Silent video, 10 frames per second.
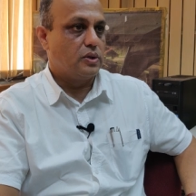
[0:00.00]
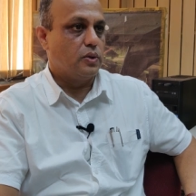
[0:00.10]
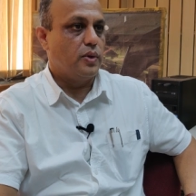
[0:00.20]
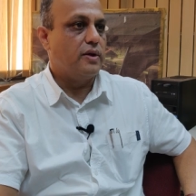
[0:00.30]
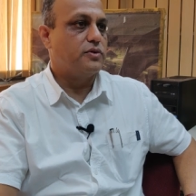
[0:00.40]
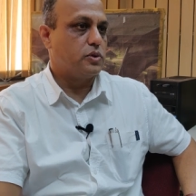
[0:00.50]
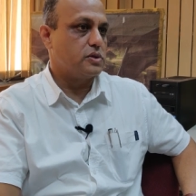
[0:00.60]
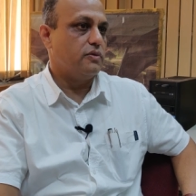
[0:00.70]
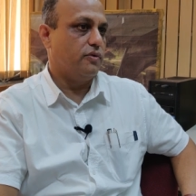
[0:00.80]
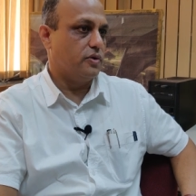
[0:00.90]
So we have
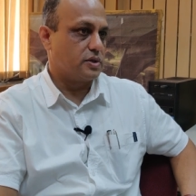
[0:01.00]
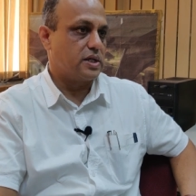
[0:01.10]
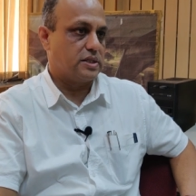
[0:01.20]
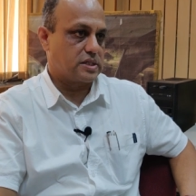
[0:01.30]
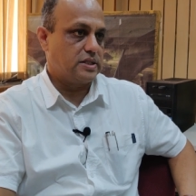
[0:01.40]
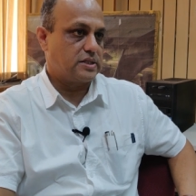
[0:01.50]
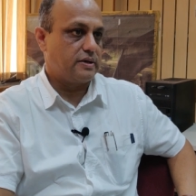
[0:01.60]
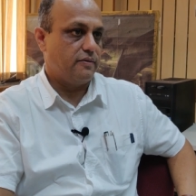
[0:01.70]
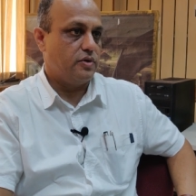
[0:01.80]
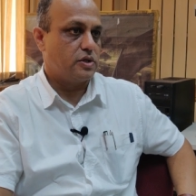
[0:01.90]
chosen four sensors,
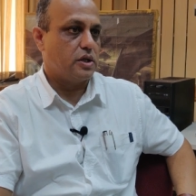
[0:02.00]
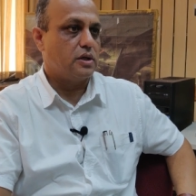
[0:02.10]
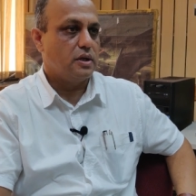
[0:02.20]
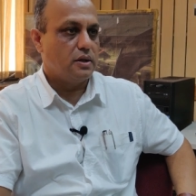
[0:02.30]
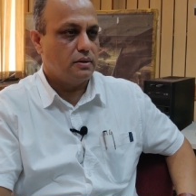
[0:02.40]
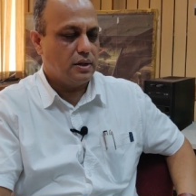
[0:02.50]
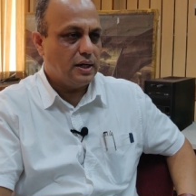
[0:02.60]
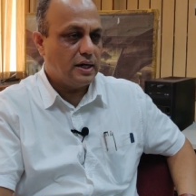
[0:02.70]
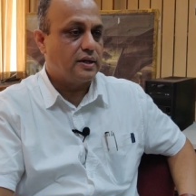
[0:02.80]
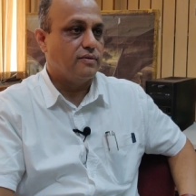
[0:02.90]
which are
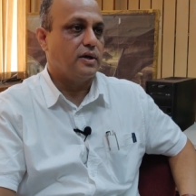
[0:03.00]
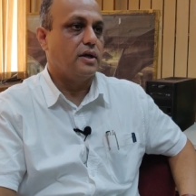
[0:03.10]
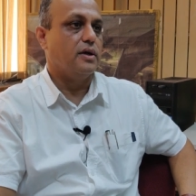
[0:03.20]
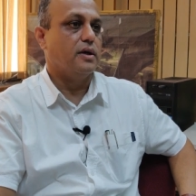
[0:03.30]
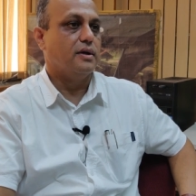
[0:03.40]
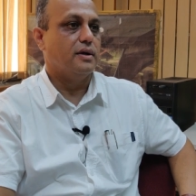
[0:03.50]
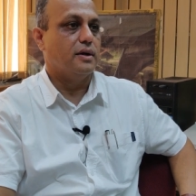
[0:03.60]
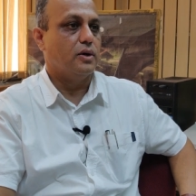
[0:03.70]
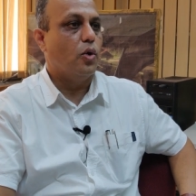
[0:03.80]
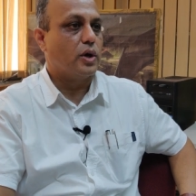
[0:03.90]
relatively
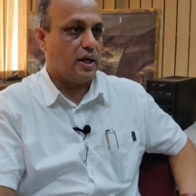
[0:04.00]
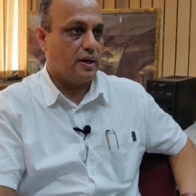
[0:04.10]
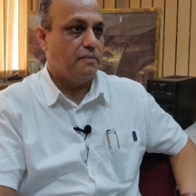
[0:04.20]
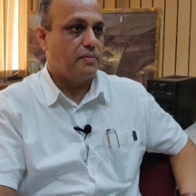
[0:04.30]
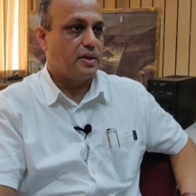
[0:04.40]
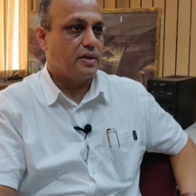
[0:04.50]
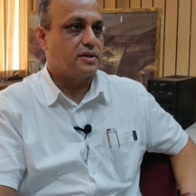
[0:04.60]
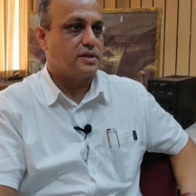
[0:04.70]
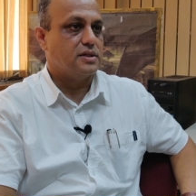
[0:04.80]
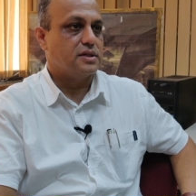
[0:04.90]
okay, in
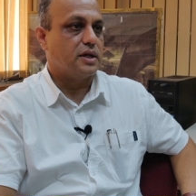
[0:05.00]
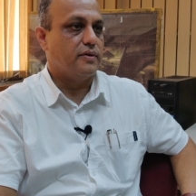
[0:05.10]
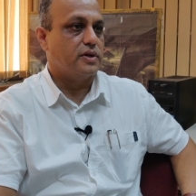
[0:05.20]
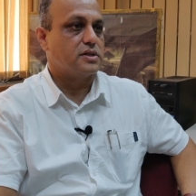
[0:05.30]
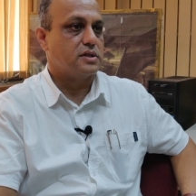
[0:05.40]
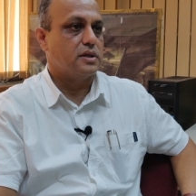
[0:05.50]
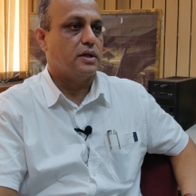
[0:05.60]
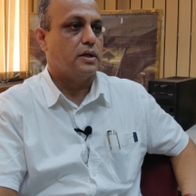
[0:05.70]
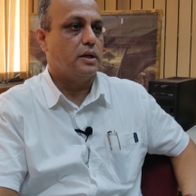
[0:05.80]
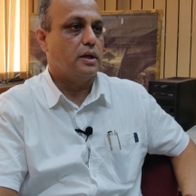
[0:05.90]
the sense they give us
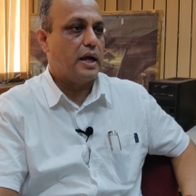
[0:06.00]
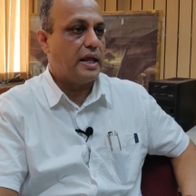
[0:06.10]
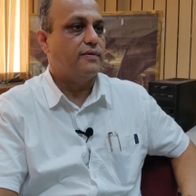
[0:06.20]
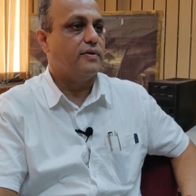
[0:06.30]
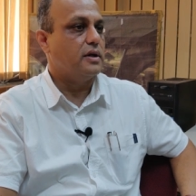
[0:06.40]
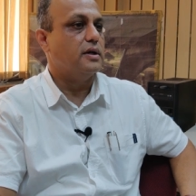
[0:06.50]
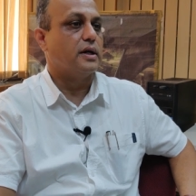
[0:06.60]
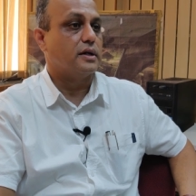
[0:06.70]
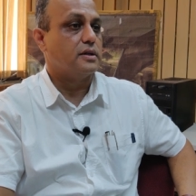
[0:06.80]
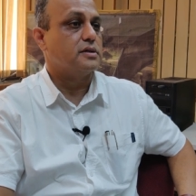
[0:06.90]
an elephant
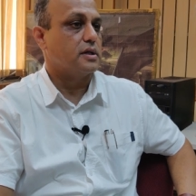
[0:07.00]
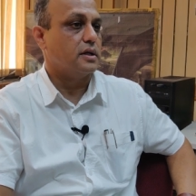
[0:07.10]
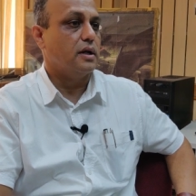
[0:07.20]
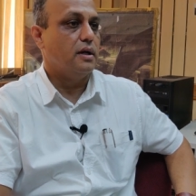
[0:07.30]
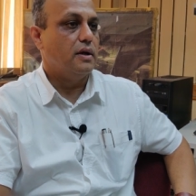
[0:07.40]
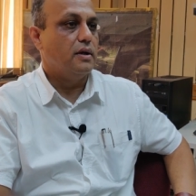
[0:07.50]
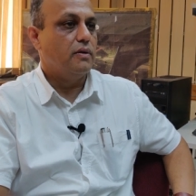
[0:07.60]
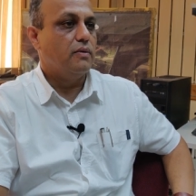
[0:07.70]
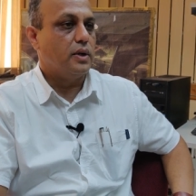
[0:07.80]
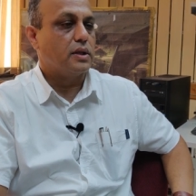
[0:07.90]
detected signal
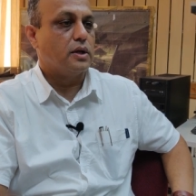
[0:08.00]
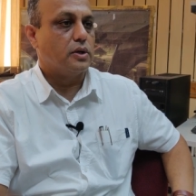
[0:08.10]
with a